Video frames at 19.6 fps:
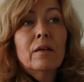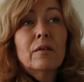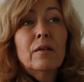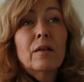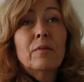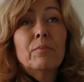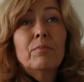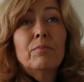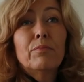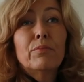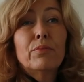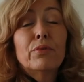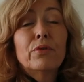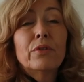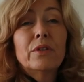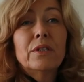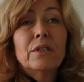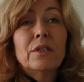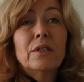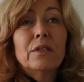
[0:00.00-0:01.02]
I'm
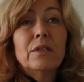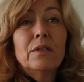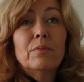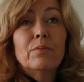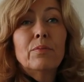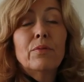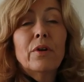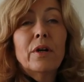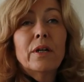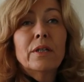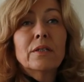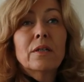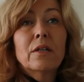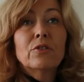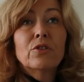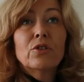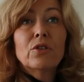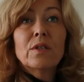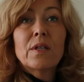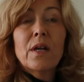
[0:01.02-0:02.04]
pretty depressed. I
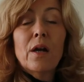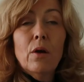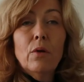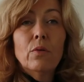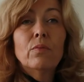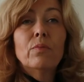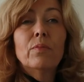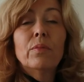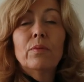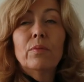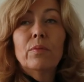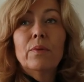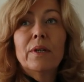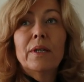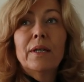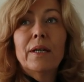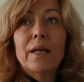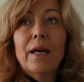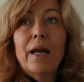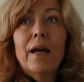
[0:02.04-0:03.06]
just hope we
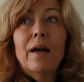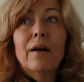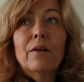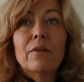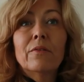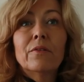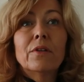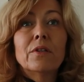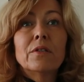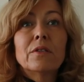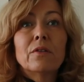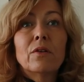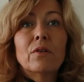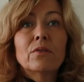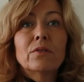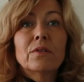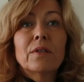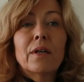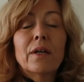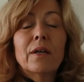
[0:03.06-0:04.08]
get out of this
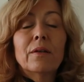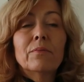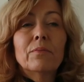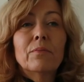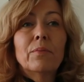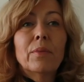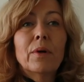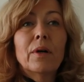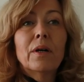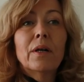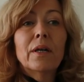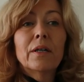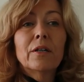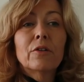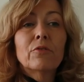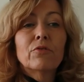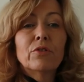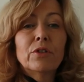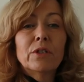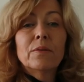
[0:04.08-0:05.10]
lockdown by
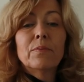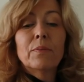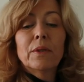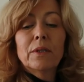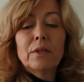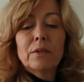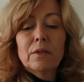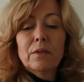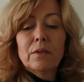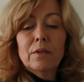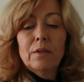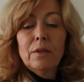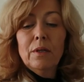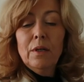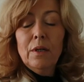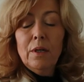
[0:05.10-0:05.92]
Christmas.